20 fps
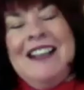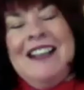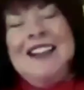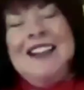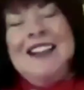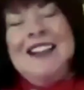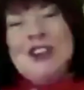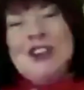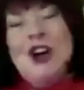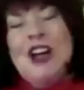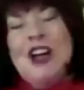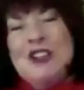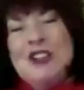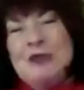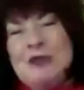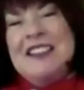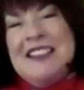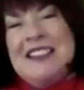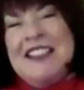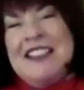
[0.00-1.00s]

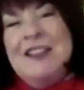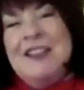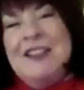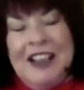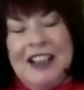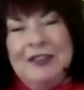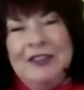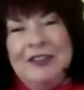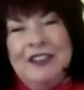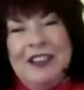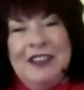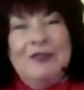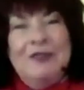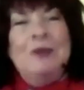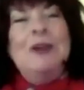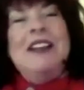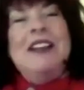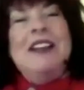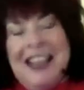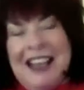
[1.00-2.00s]
receive love if we
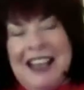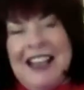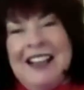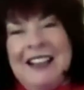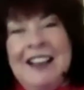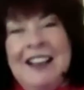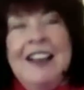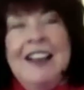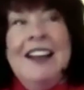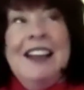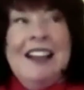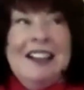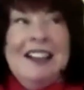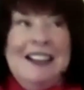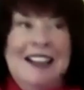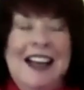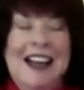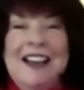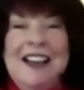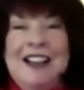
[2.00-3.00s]
can't
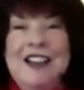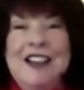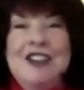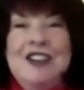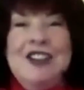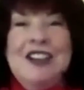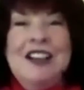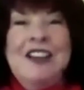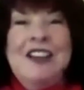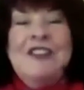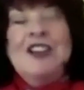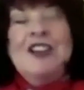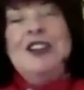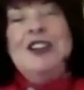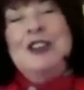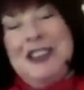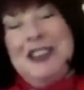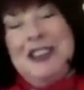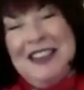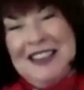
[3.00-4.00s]
acknowledge the
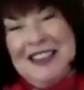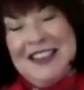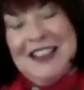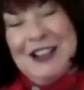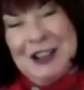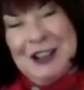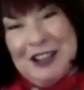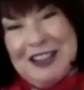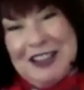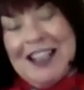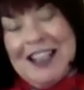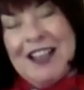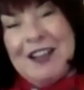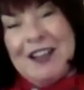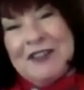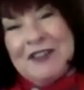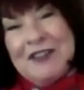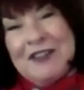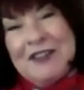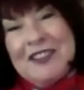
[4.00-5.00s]
goodness in
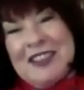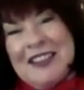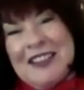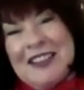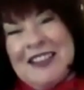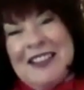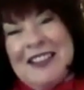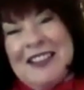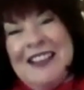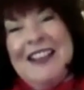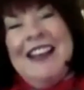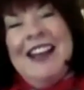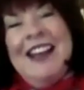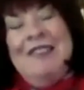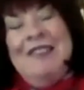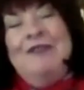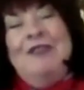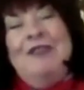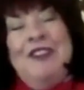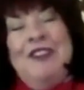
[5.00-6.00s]
ourselves
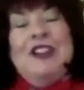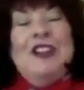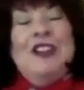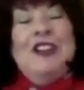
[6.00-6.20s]
and feel love